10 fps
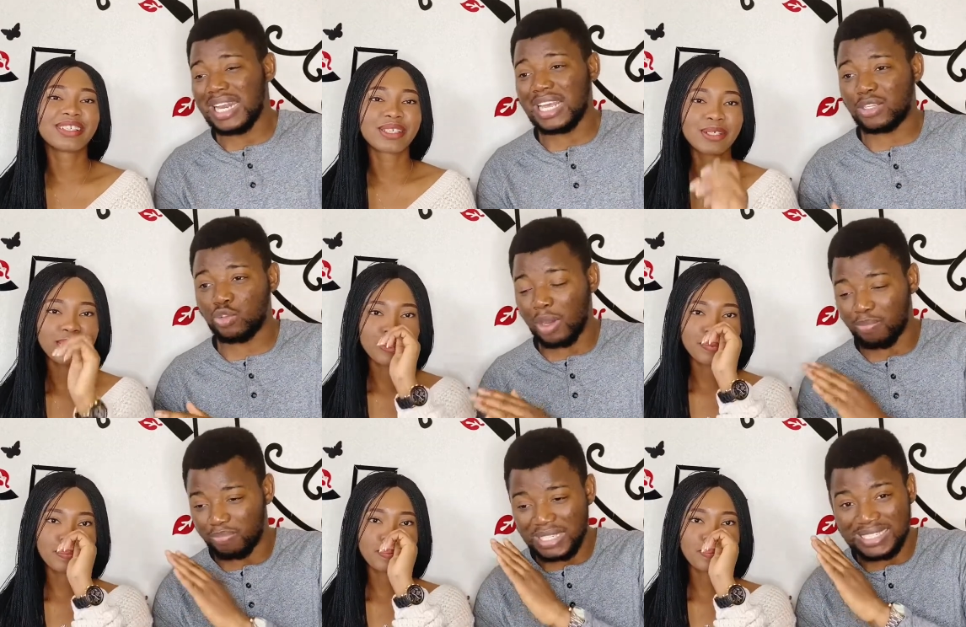Speaker 1: like you are
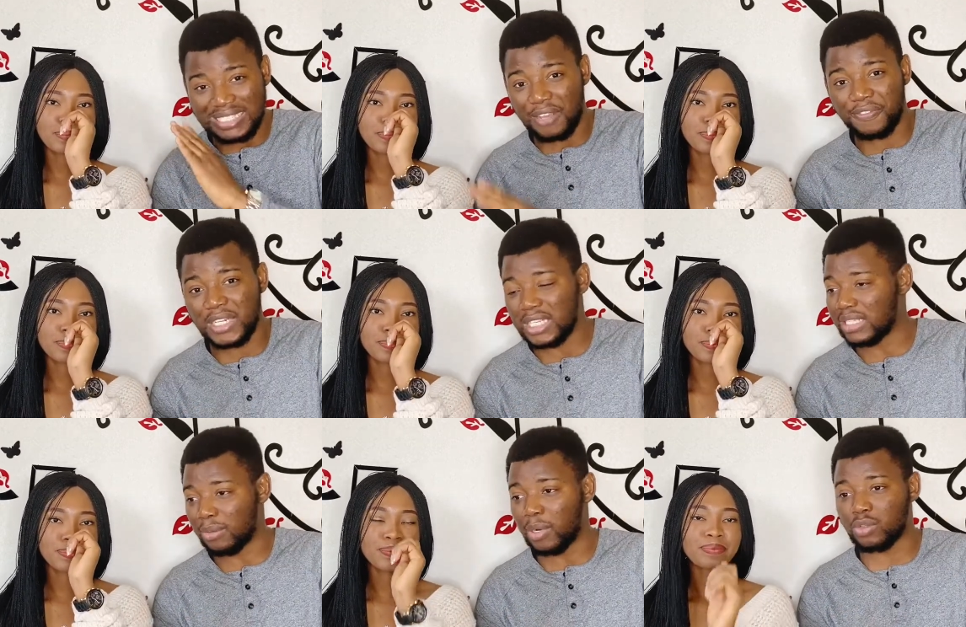being definite
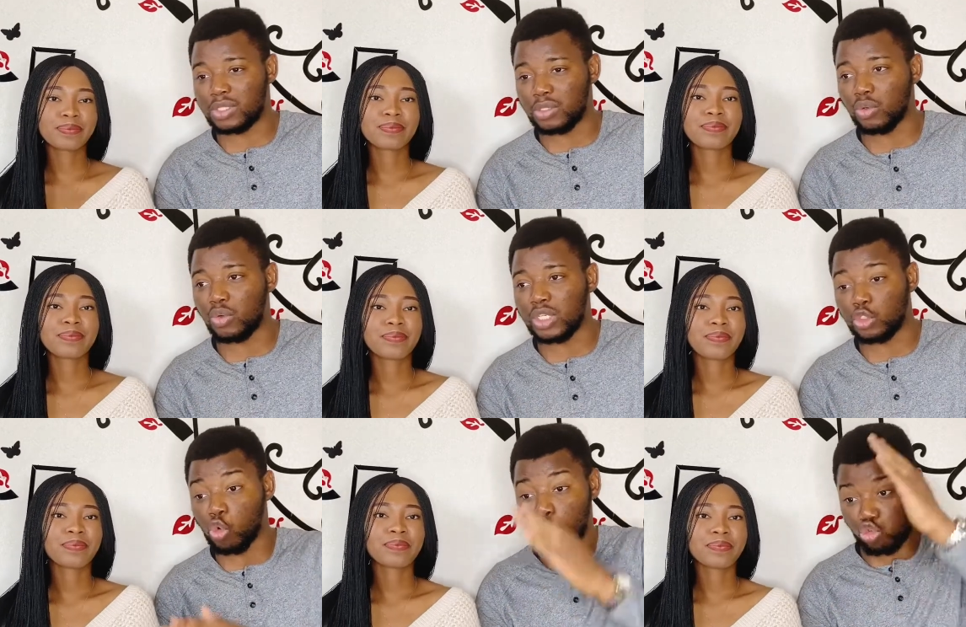about the whole
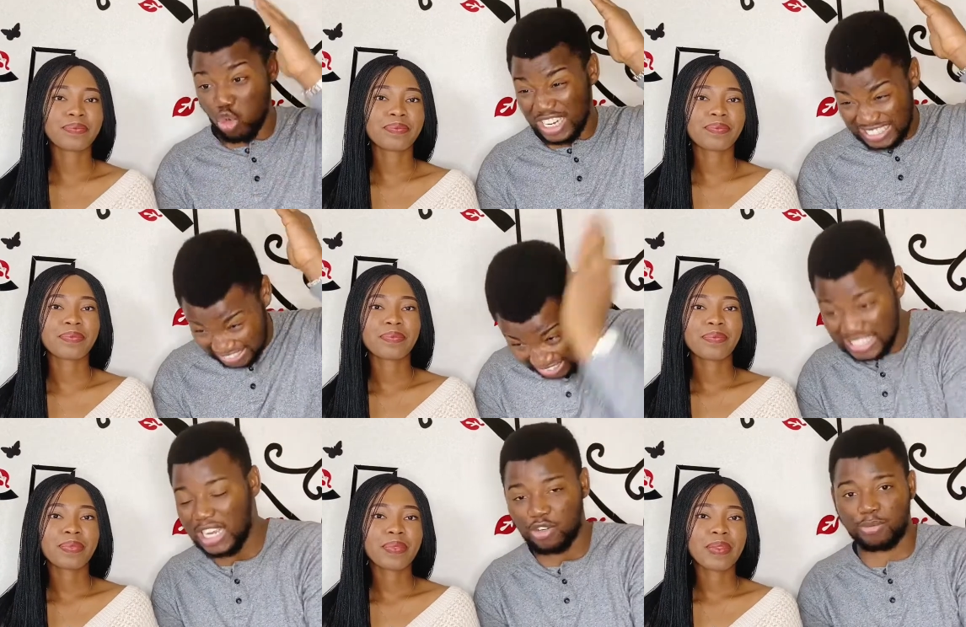issue. Oh, you are this
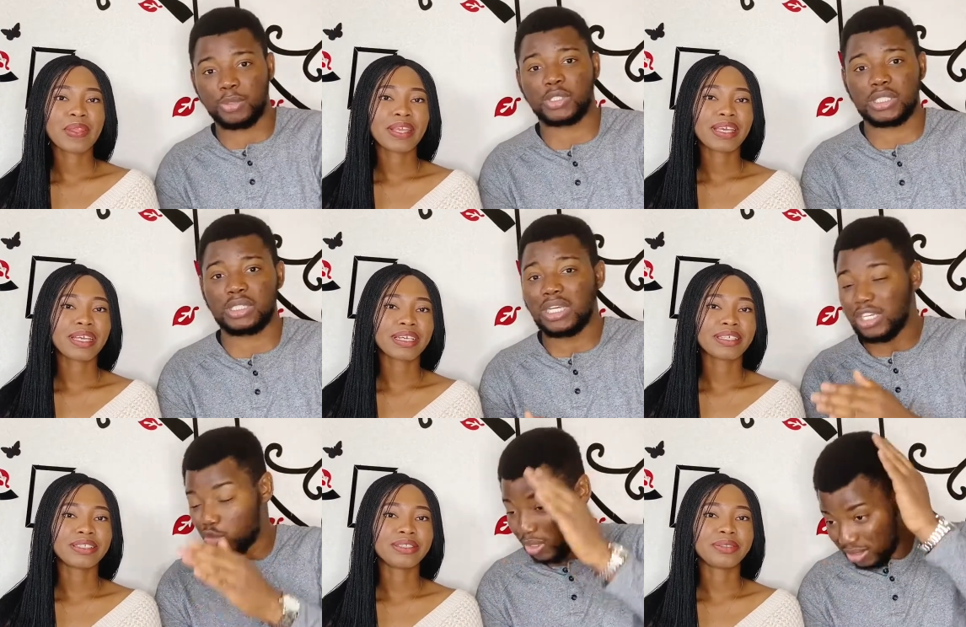kind of person.
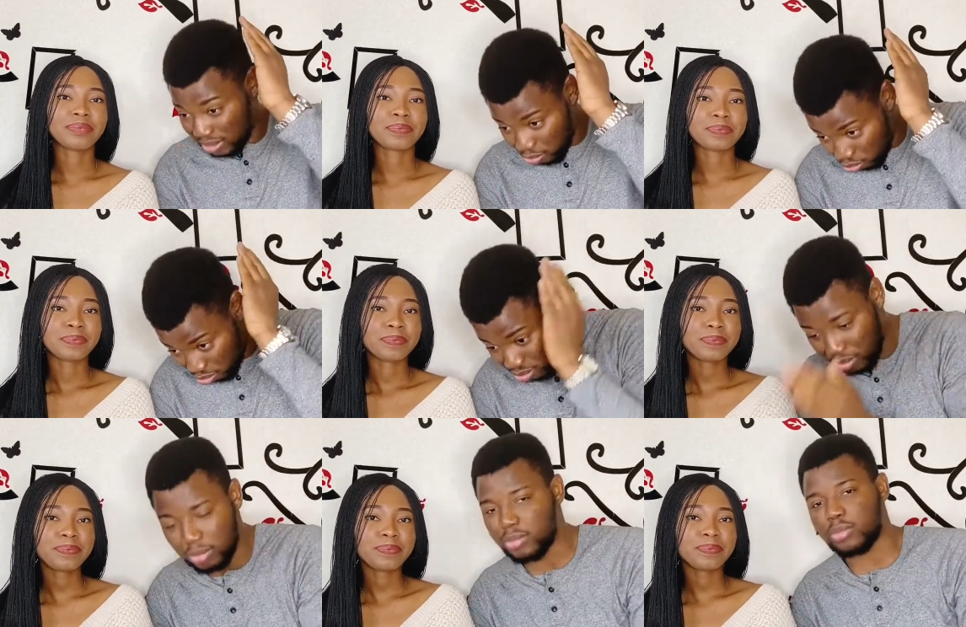You are
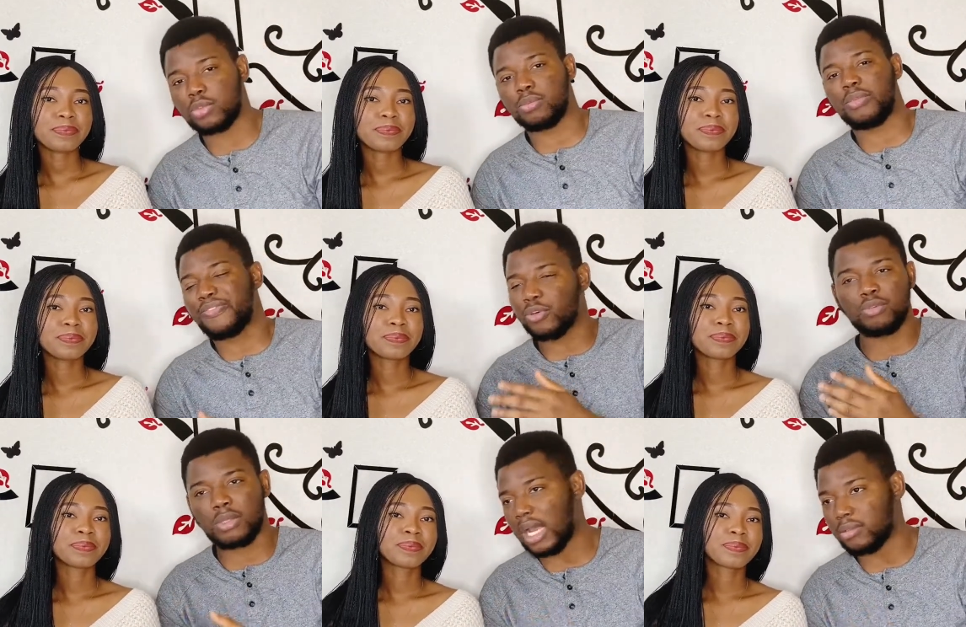
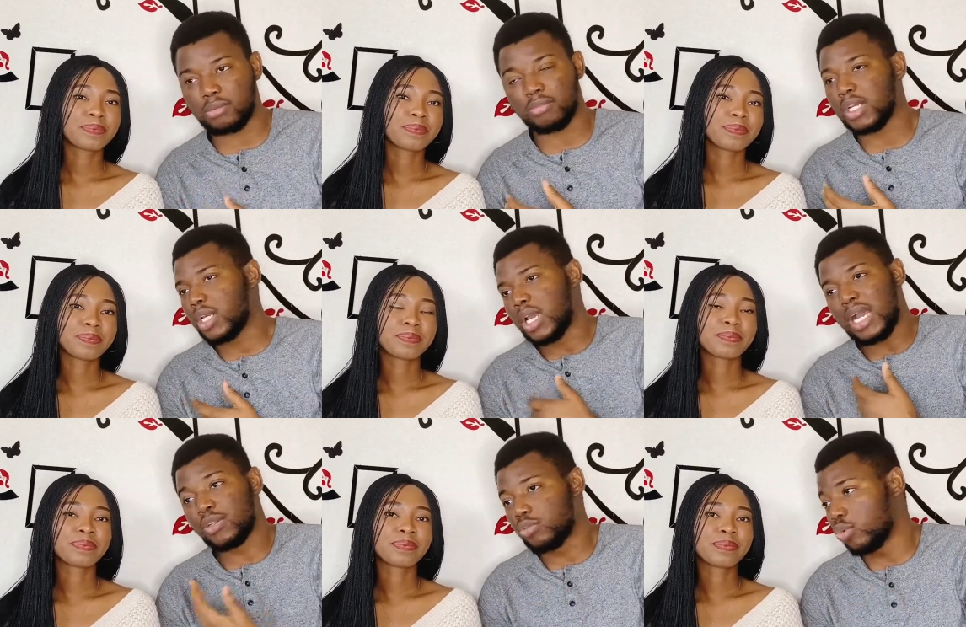before I
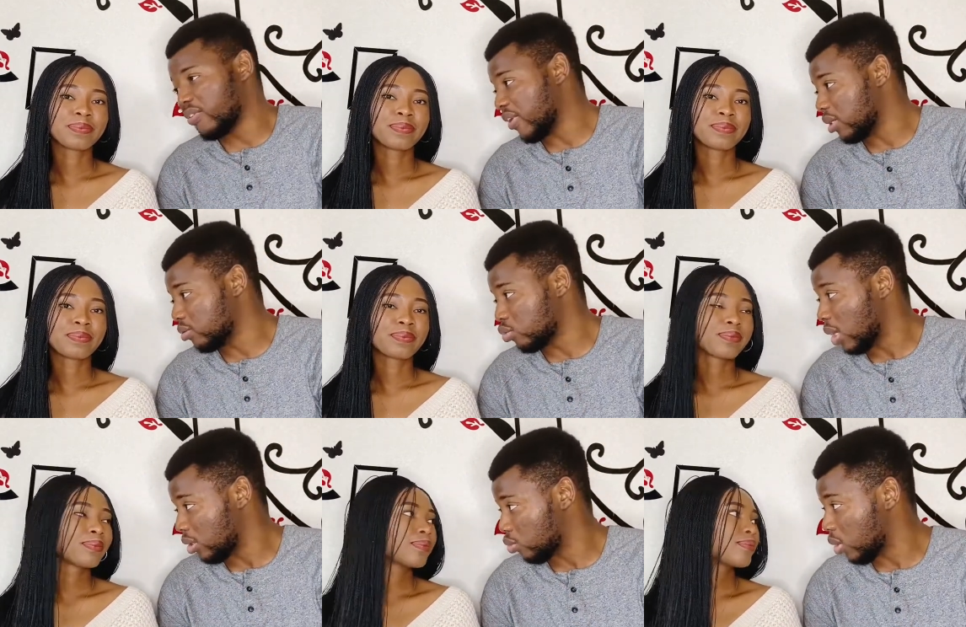I don't know if I do
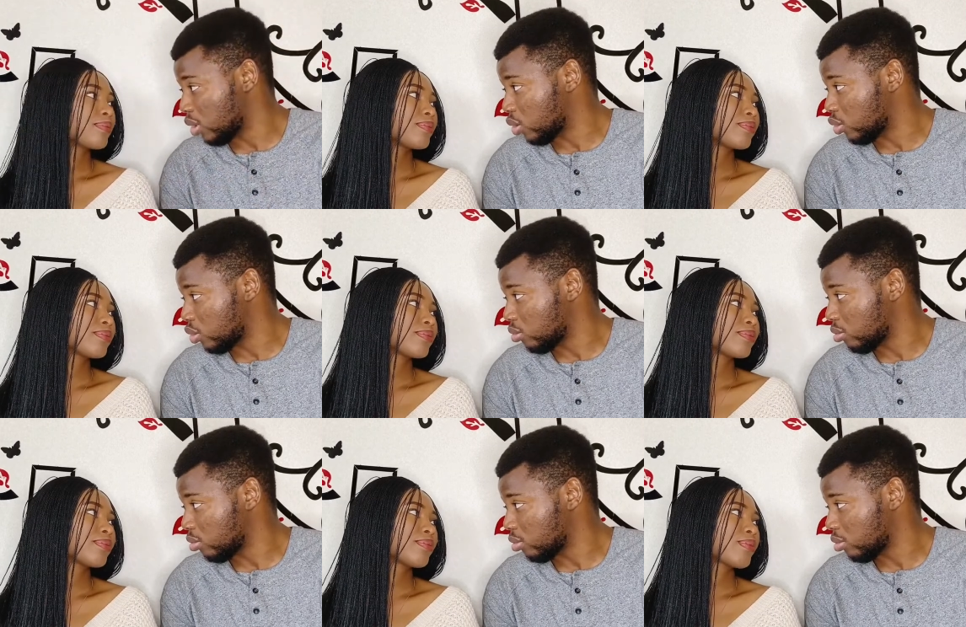I do I judge you?
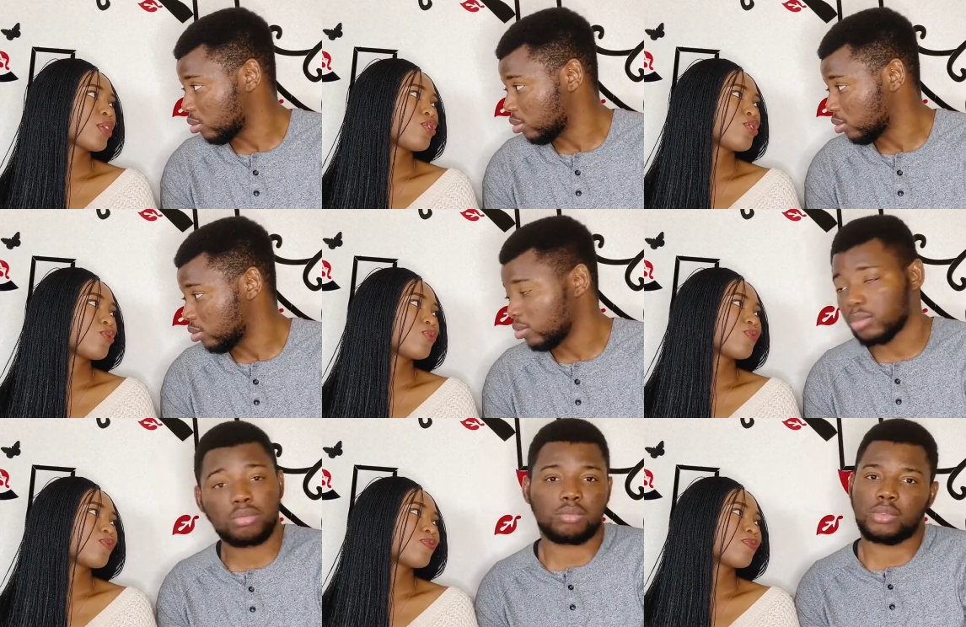No.
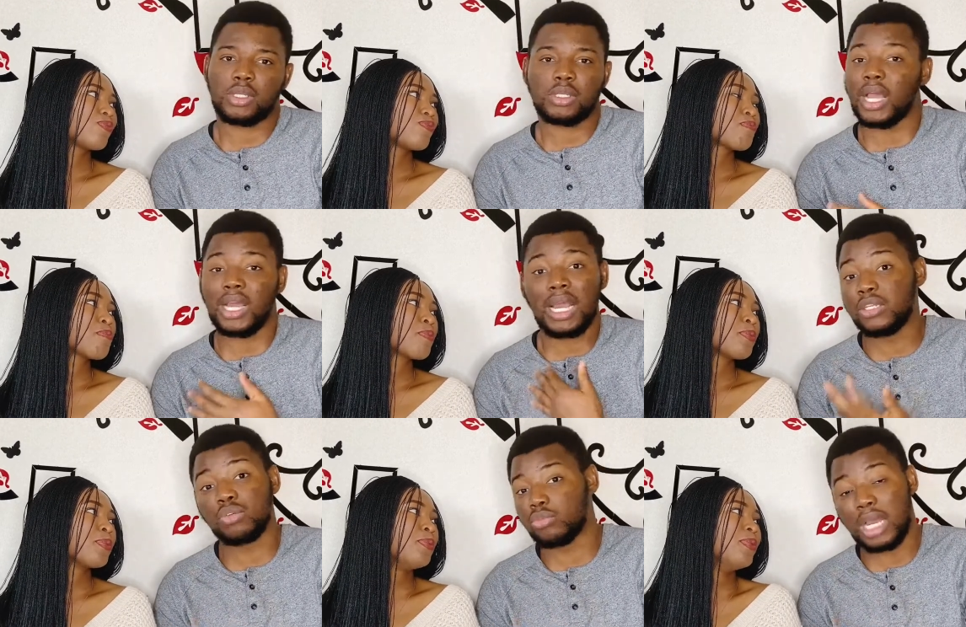So I, I
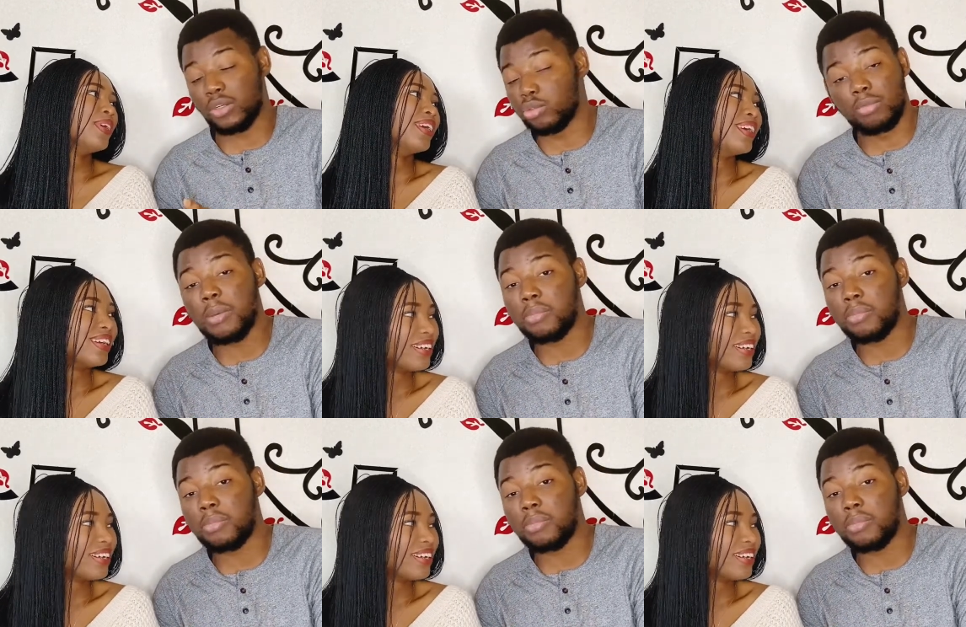don't I don't